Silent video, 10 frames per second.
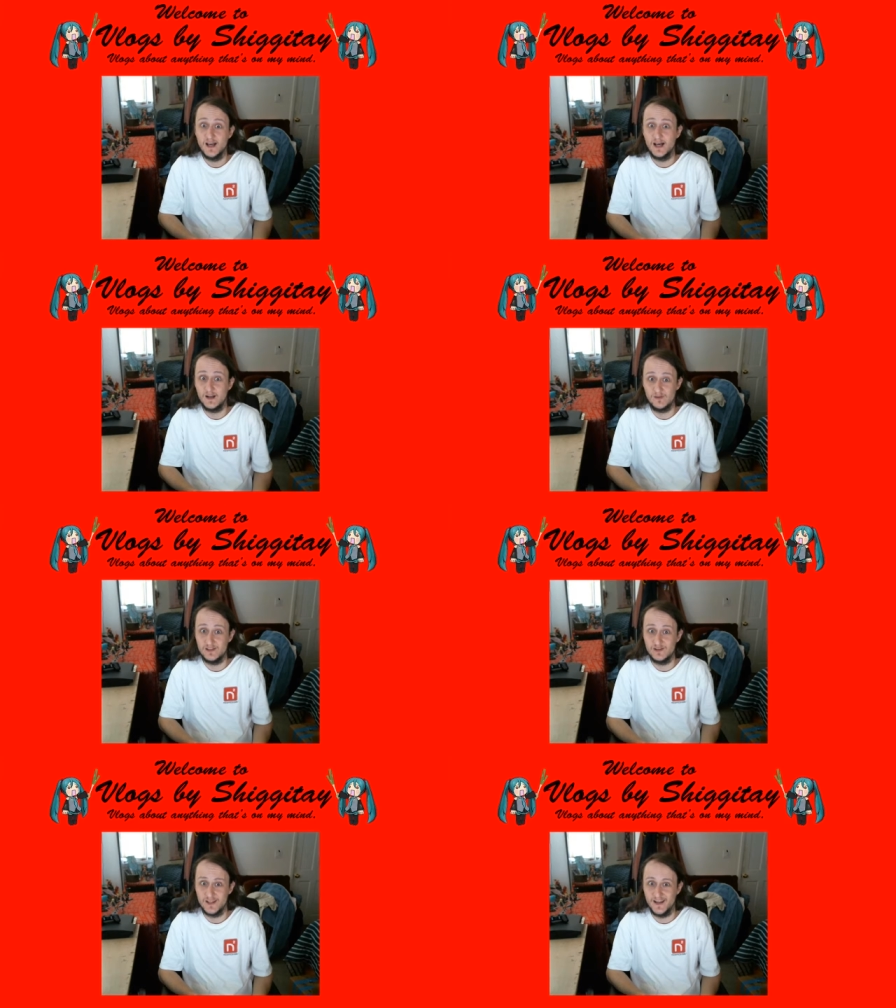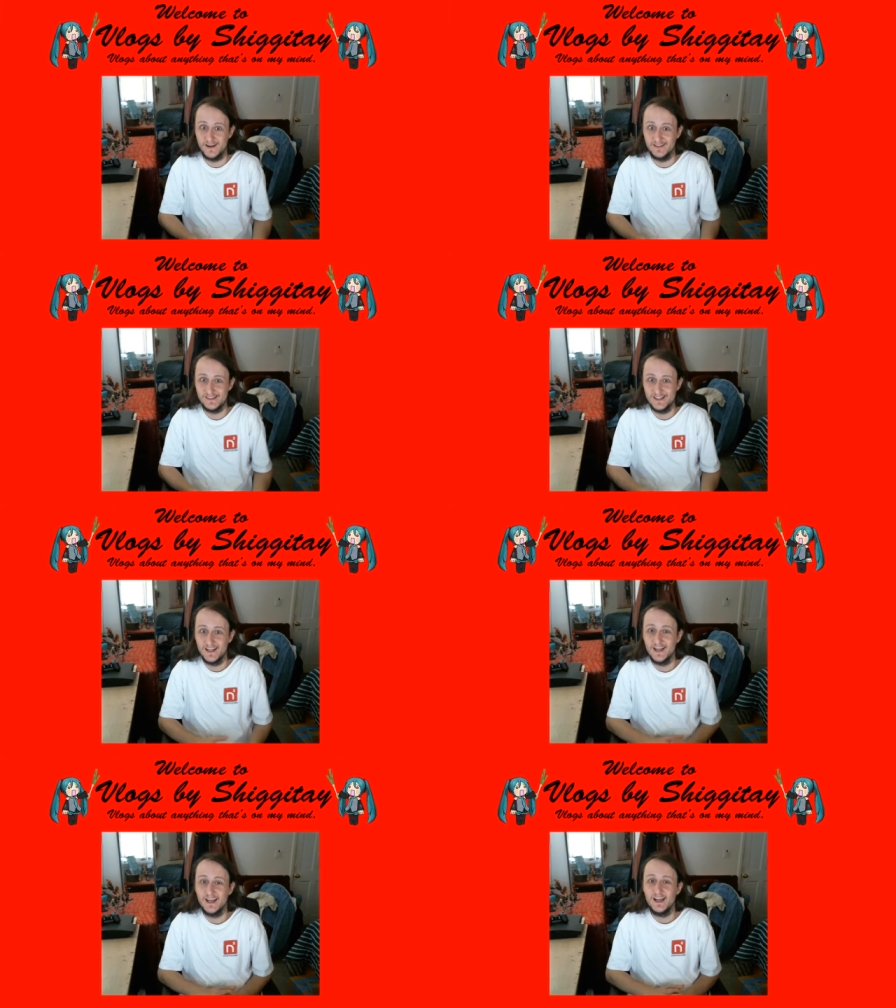I really don't care.
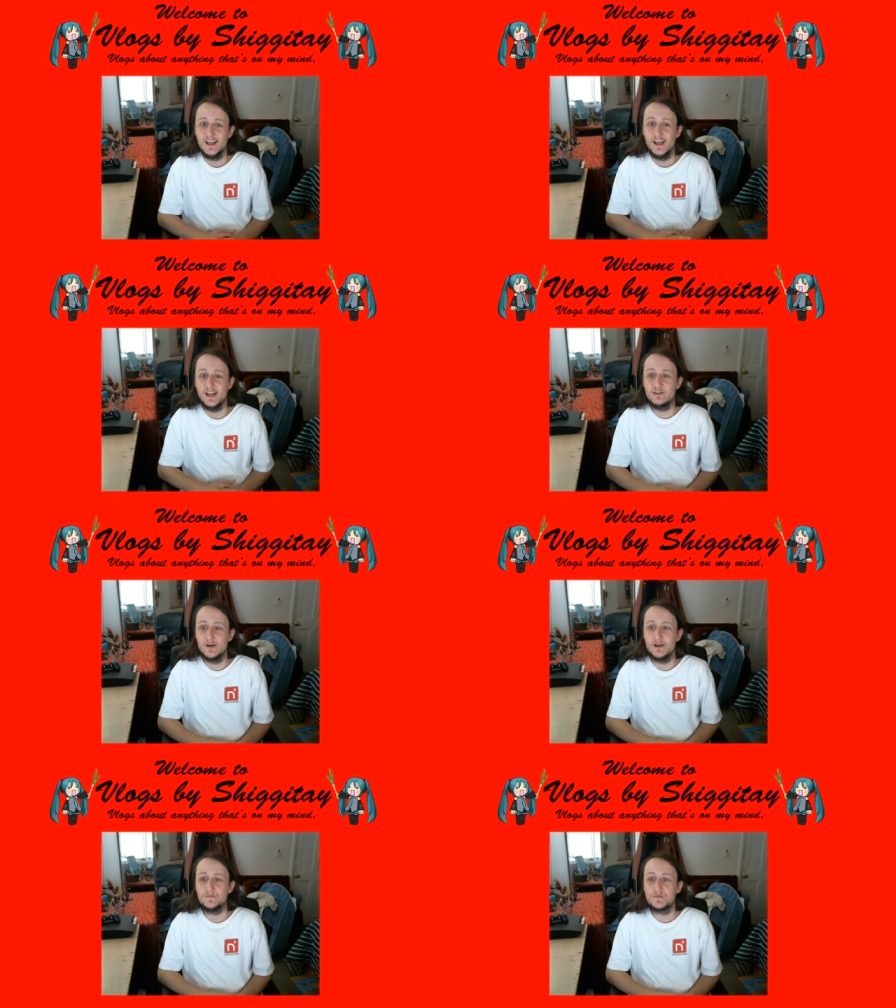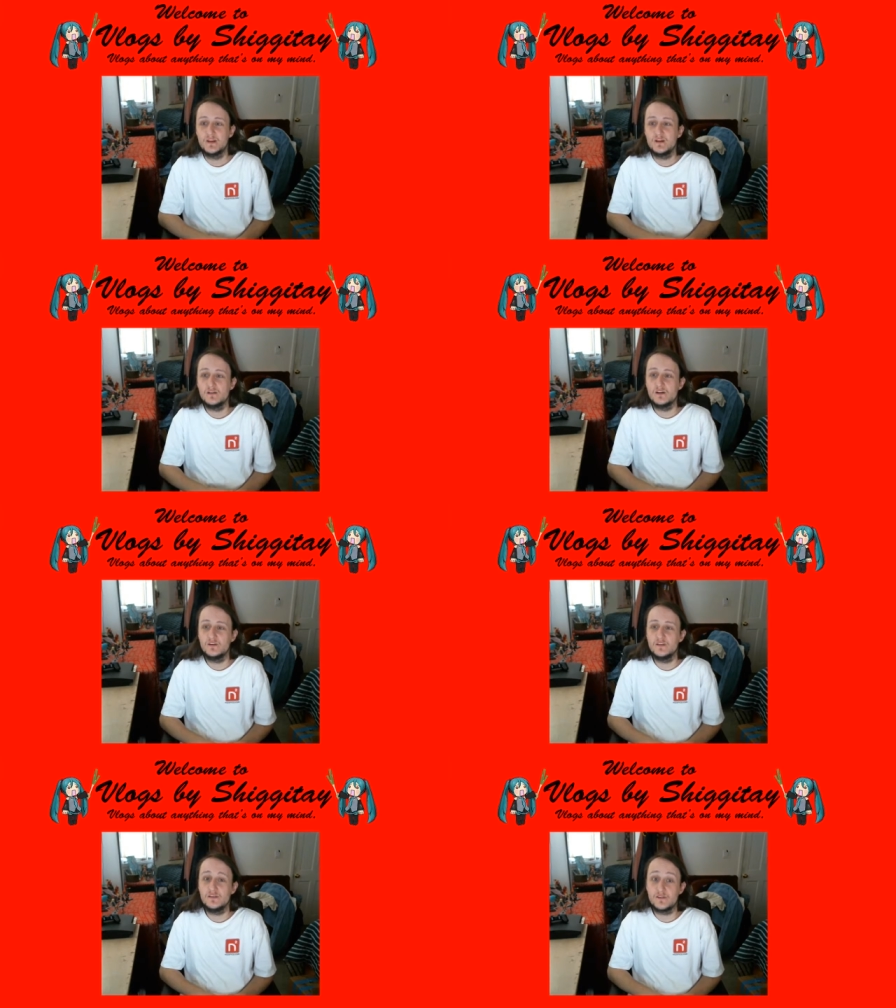Anyway,
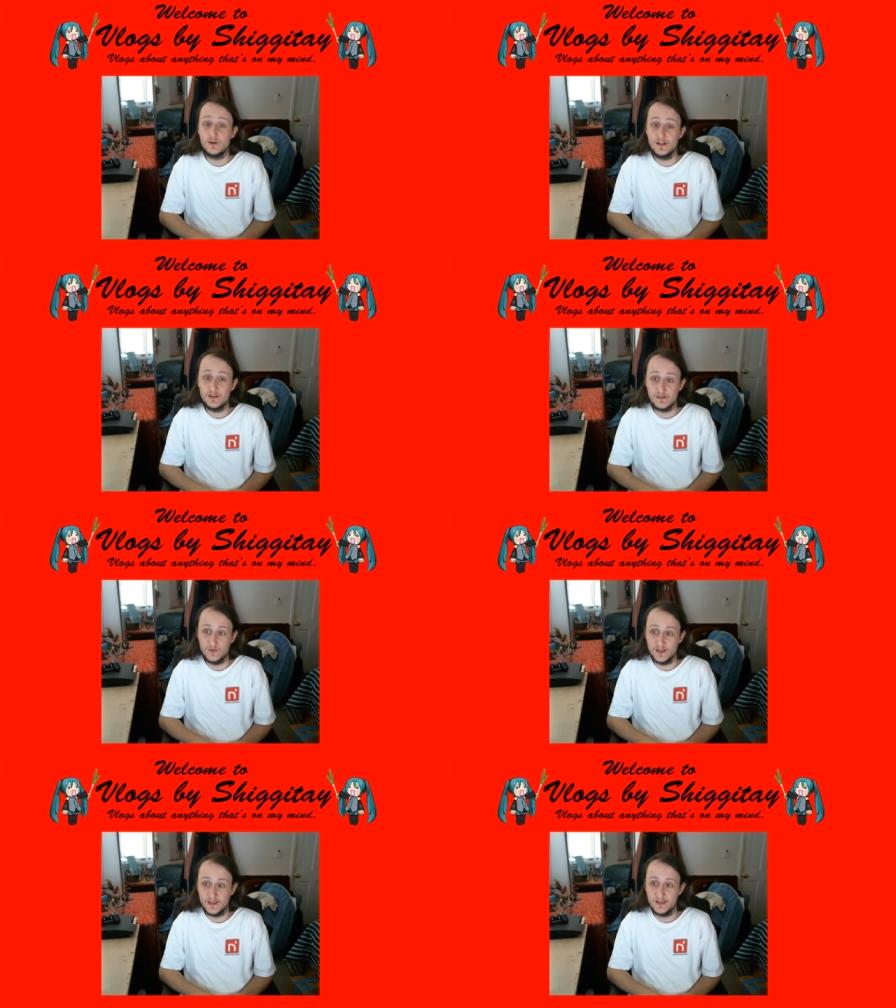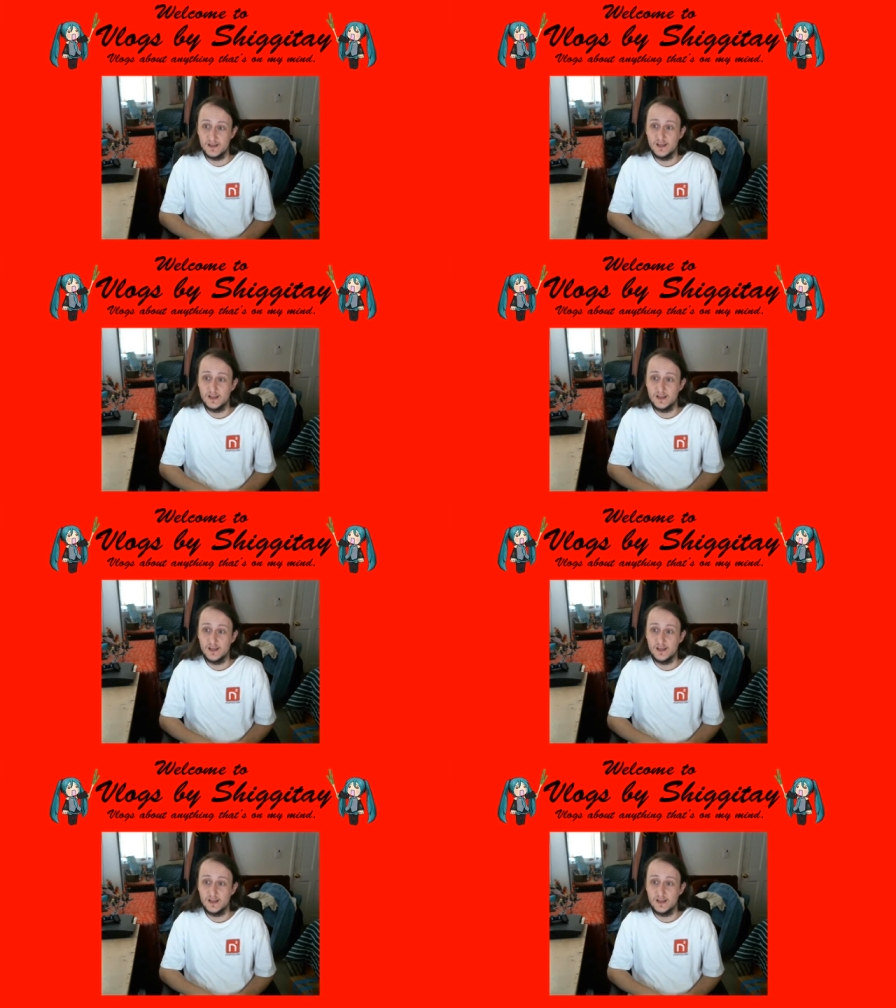so starting this week,